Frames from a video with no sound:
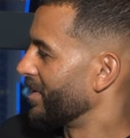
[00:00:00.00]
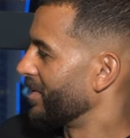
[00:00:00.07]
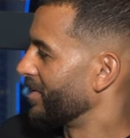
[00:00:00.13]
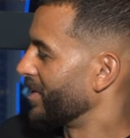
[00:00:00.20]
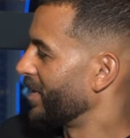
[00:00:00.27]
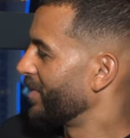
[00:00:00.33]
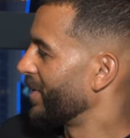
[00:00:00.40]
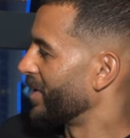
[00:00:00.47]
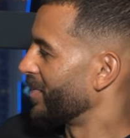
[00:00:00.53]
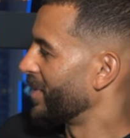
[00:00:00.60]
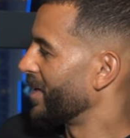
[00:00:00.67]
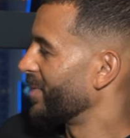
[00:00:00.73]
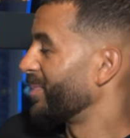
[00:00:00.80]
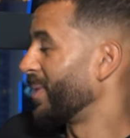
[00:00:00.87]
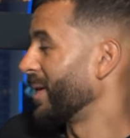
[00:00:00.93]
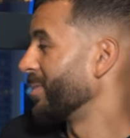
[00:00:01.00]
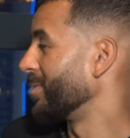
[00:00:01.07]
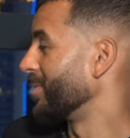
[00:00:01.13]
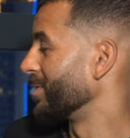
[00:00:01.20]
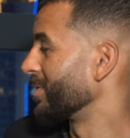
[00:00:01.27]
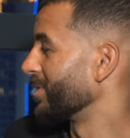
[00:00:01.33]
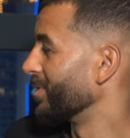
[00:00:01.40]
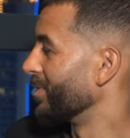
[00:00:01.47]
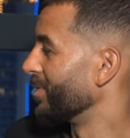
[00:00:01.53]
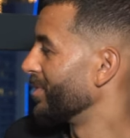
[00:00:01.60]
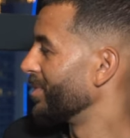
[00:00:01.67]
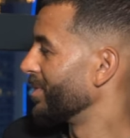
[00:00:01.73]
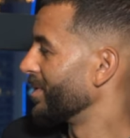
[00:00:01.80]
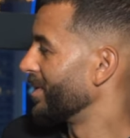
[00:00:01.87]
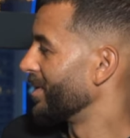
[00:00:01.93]
I'm trying to think of Blackpool was cool.
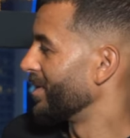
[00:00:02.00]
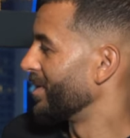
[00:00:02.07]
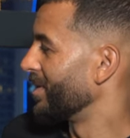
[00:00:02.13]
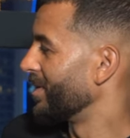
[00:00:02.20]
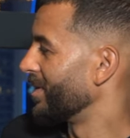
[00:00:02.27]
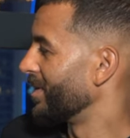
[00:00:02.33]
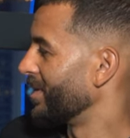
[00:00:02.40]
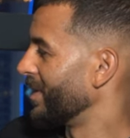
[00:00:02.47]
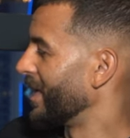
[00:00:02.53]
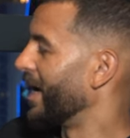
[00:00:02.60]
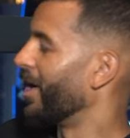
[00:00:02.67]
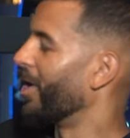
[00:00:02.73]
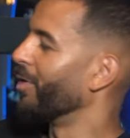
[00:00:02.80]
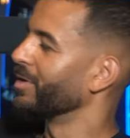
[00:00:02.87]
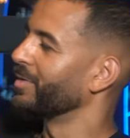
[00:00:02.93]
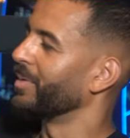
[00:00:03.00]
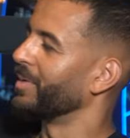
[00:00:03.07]
Yeah, Hull was